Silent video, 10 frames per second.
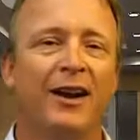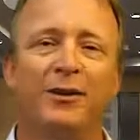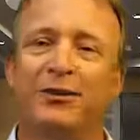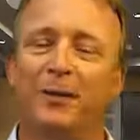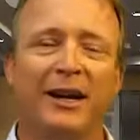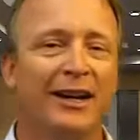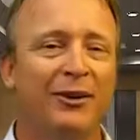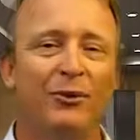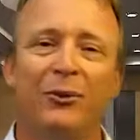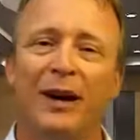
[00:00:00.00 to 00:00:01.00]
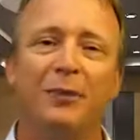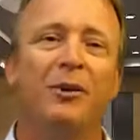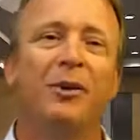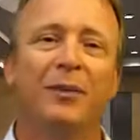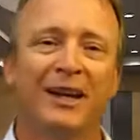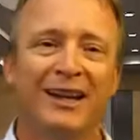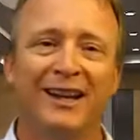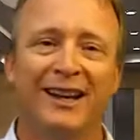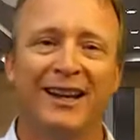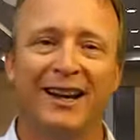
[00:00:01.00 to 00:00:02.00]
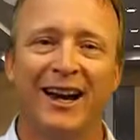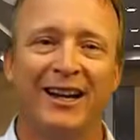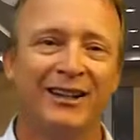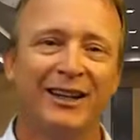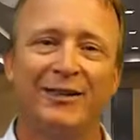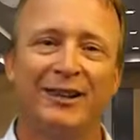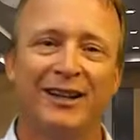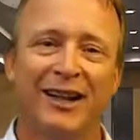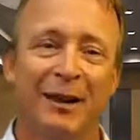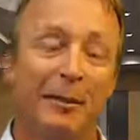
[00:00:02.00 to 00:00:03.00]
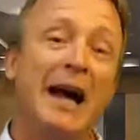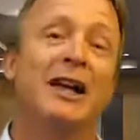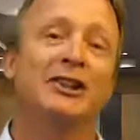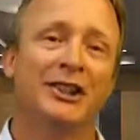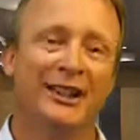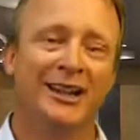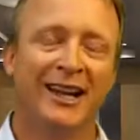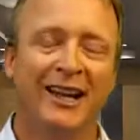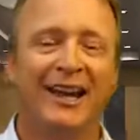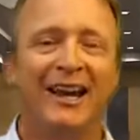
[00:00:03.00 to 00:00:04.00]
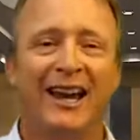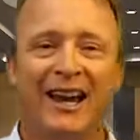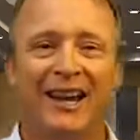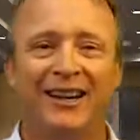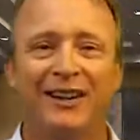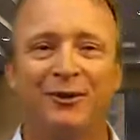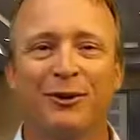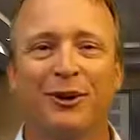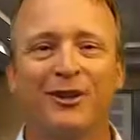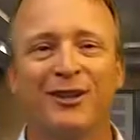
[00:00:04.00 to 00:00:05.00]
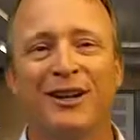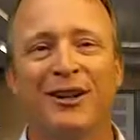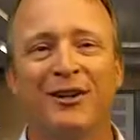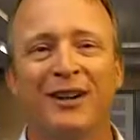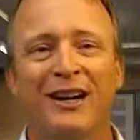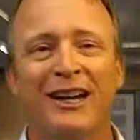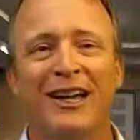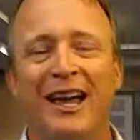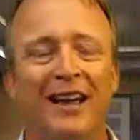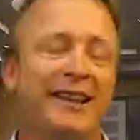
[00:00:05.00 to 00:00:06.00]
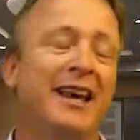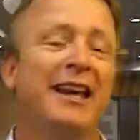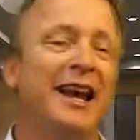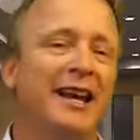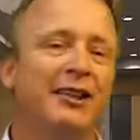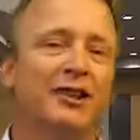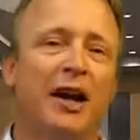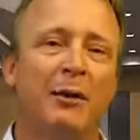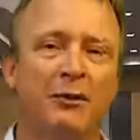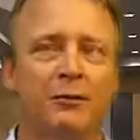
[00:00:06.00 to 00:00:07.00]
I was making way more money than I could even imagine. And of course, you know, at that age, I